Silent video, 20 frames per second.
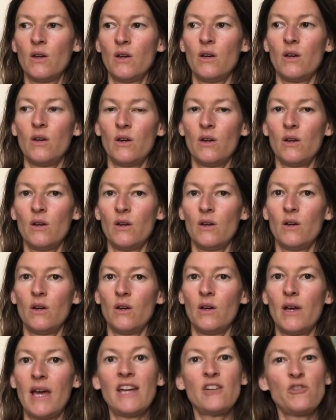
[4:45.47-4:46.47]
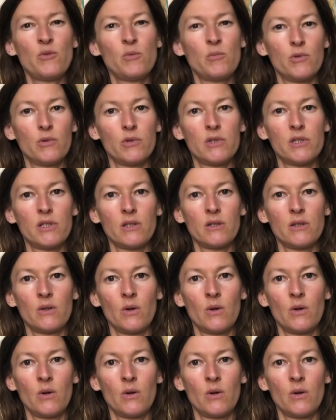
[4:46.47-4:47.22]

uh, attributes.